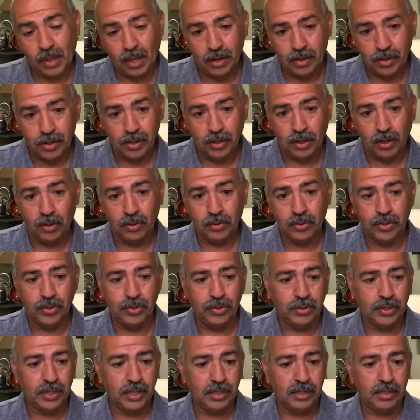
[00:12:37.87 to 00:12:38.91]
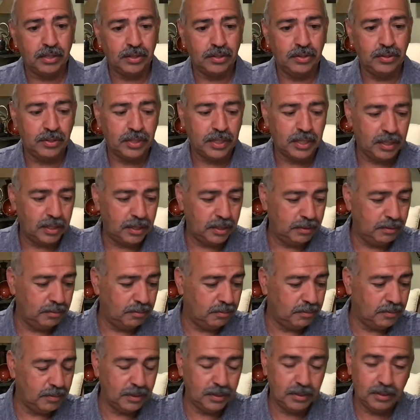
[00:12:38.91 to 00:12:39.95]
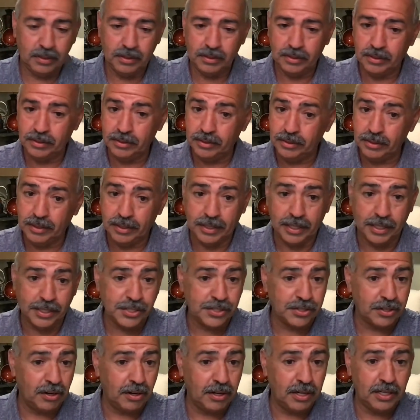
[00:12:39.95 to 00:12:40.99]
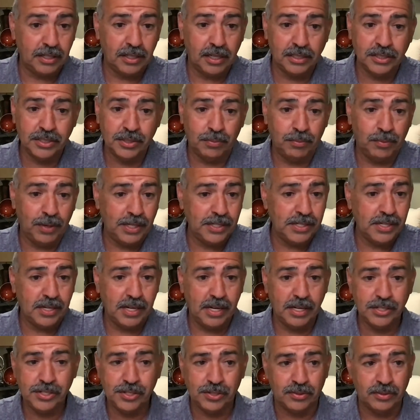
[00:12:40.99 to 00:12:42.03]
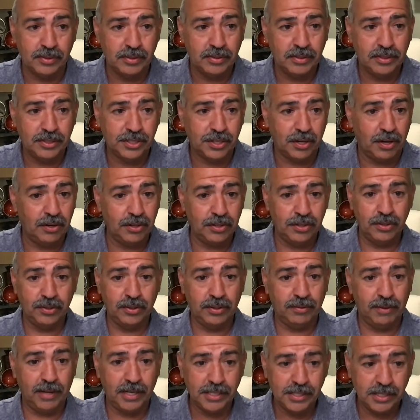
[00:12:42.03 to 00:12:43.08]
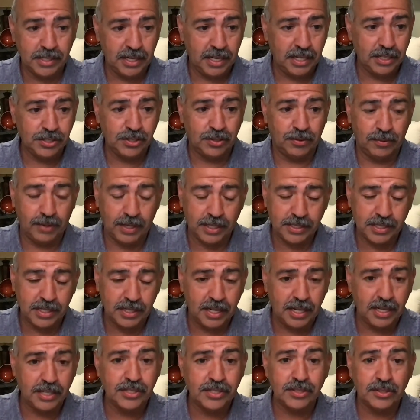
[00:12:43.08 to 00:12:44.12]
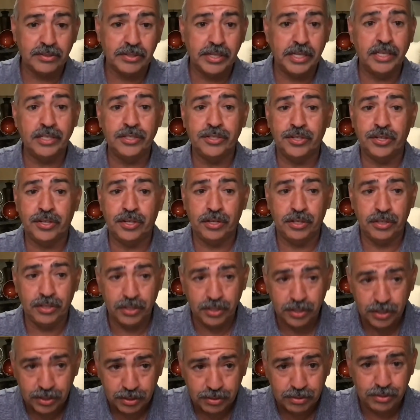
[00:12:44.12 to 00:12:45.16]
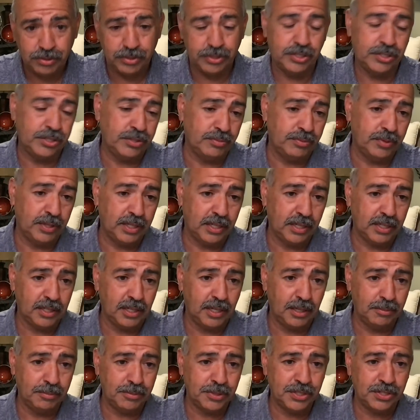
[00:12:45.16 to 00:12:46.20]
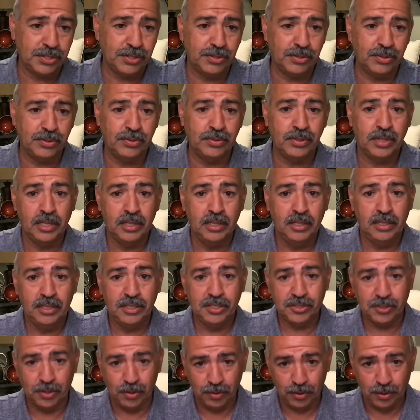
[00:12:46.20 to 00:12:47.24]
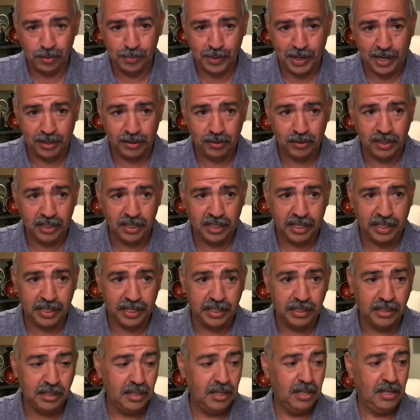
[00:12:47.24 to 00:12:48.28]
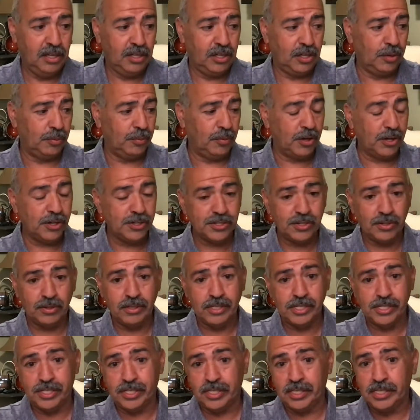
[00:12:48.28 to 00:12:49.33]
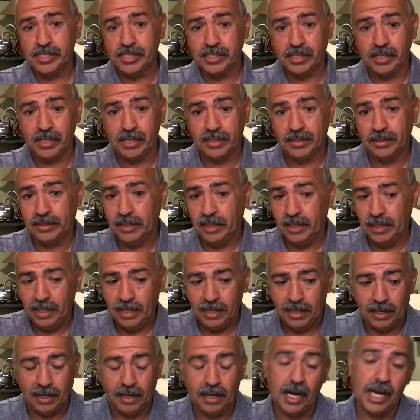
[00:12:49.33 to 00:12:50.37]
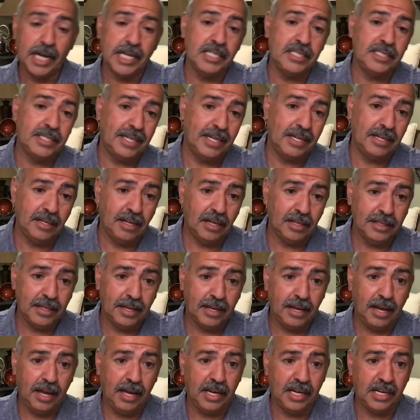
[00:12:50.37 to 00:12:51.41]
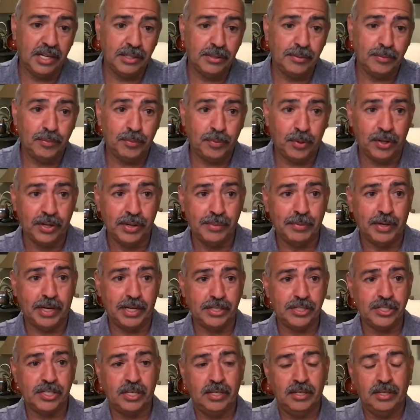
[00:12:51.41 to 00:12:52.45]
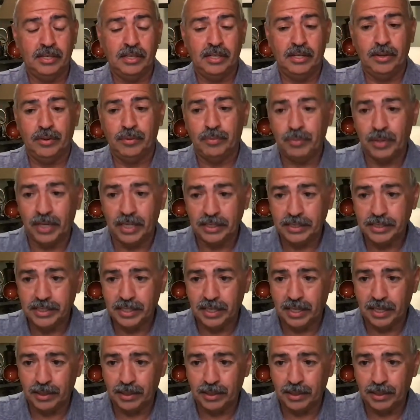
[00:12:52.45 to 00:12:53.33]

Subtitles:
you could get started on some residential. Start doing residential. Residential is huge when it comes to solar panel cleaning. Commercial is just icing on the cake, pretty much. But